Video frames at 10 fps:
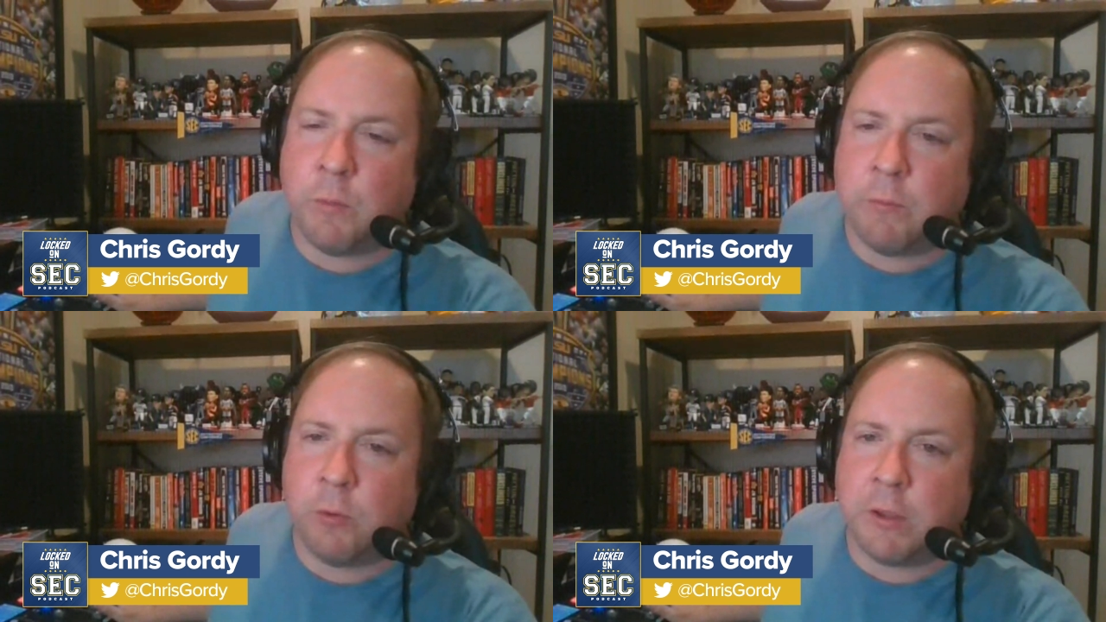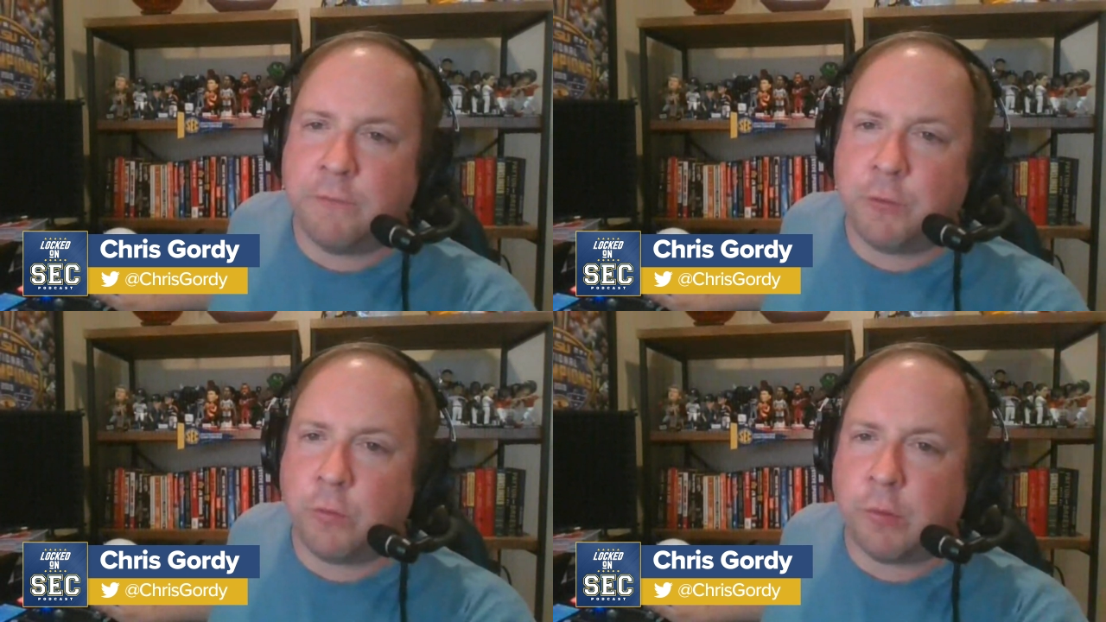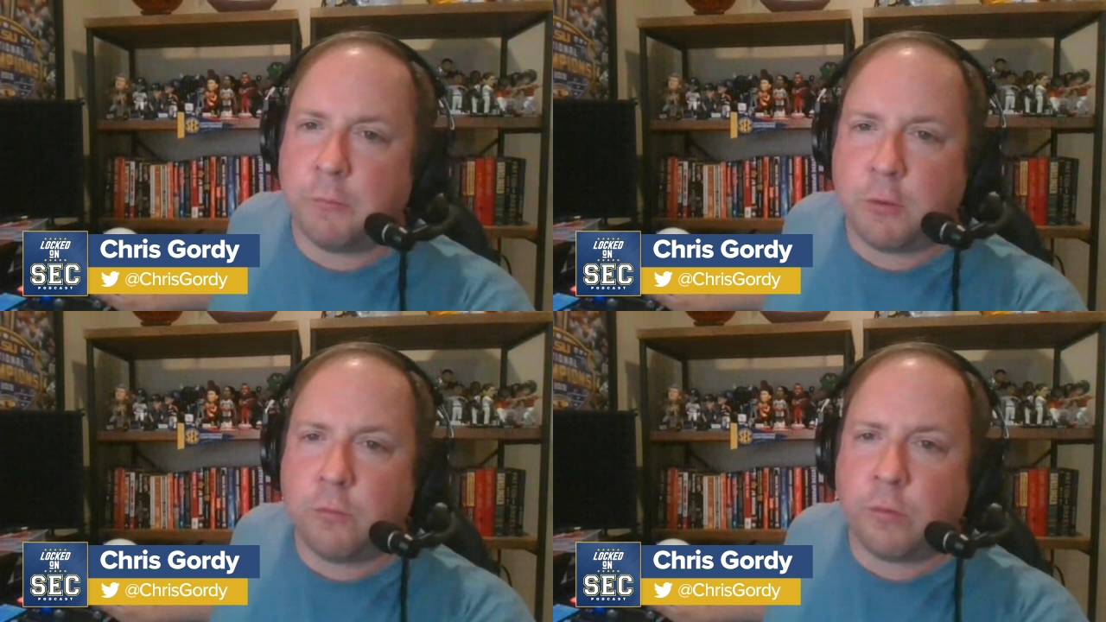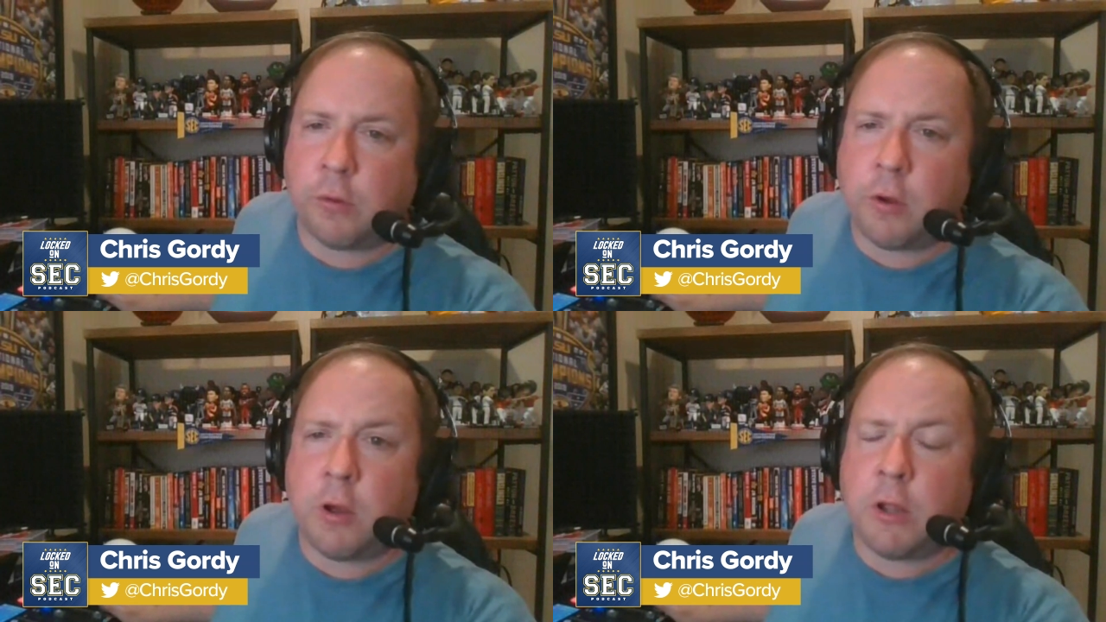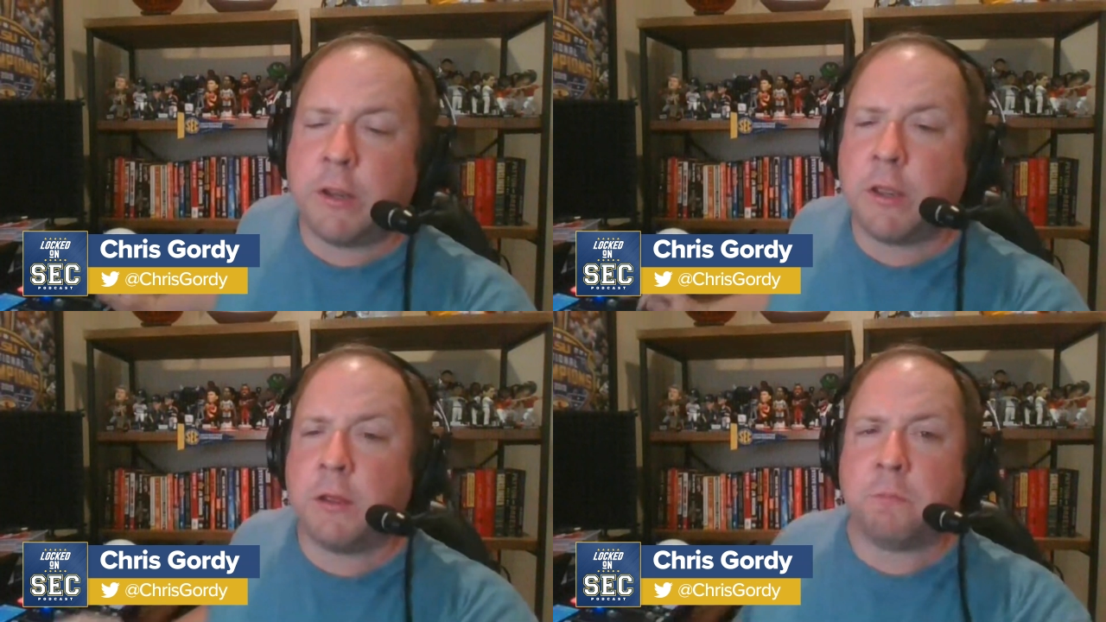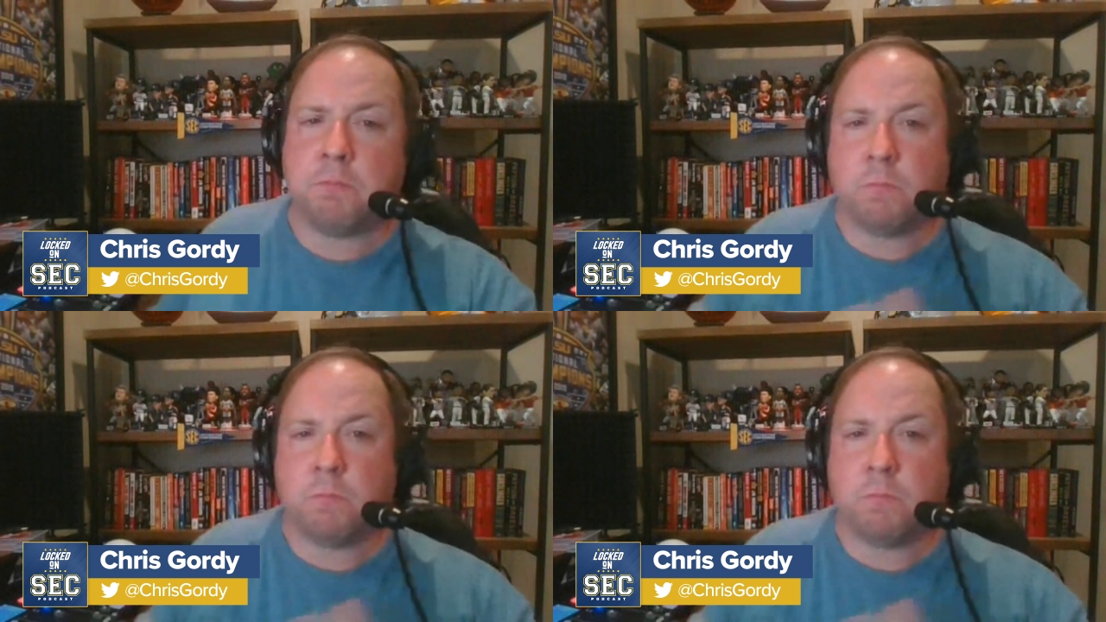we will give you some news on a uh,